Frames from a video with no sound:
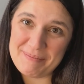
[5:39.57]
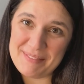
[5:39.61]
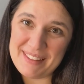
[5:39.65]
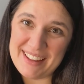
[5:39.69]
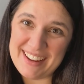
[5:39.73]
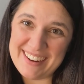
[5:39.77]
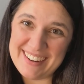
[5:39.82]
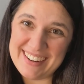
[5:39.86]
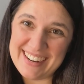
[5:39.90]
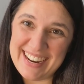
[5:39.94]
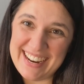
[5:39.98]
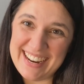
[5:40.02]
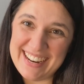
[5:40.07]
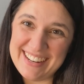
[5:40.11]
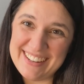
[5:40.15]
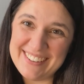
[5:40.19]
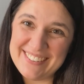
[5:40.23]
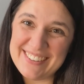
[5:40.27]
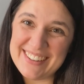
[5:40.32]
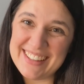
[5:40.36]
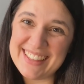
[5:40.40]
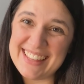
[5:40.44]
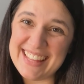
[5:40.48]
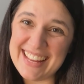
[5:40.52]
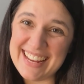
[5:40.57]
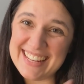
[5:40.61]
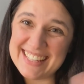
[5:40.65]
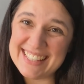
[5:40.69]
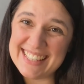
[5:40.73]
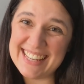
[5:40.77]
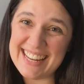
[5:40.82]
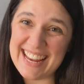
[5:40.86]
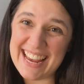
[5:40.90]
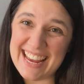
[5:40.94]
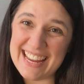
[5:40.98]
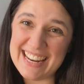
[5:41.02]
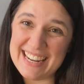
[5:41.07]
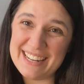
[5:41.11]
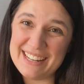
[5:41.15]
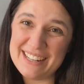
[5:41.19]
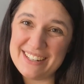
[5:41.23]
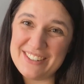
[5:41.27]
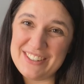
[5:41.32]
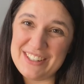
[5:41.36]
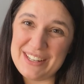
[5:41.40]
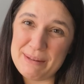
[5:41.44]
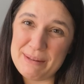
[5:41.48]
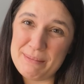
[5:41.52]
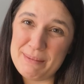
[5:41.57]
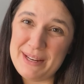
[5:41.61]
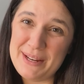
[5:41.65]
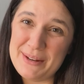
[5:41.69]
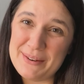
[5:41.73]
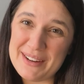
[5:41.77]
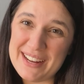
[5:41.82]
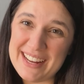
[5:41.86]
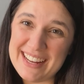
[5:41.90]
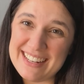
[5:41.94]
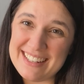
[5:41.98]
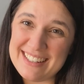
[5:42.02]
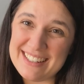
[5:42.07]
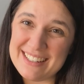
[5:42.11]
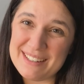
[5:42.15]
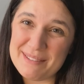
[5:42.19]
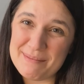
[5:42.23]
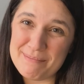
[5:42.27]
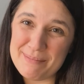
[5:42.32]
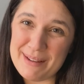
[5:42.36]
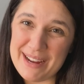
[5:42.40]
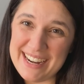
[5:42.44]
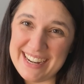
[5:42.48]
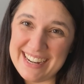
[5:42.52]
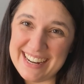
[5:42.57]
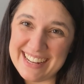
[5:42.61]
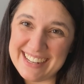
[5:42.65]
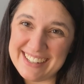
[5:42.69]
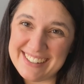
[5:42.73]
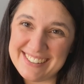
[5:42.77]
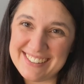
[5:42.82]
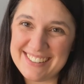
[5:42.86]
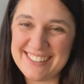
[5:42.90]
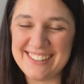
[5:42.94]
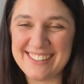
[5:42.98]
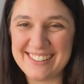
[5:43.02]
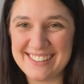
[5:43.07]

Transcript: All right, well, thanks again. Chimigwech. Bye now.